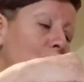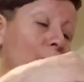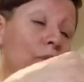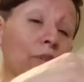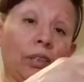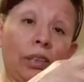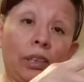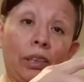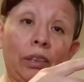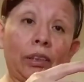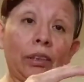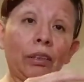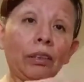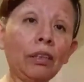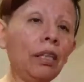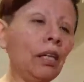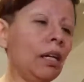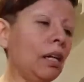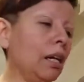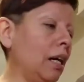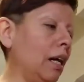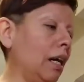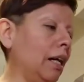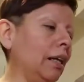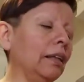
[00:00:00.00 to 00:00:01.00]
first.
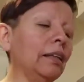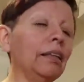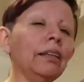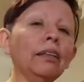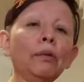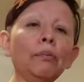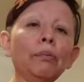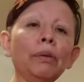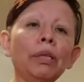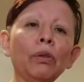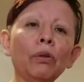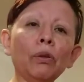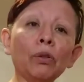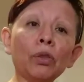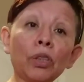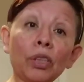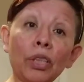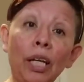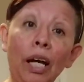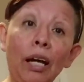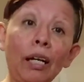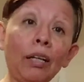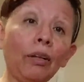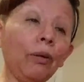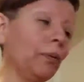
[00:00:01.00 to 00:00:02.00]
A little bit of
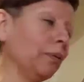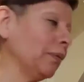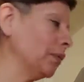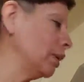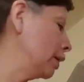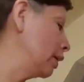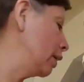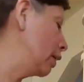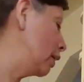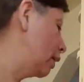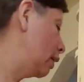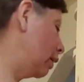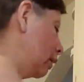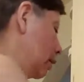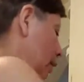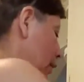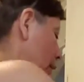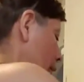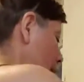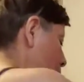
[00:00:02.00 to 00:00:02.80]
salt on there,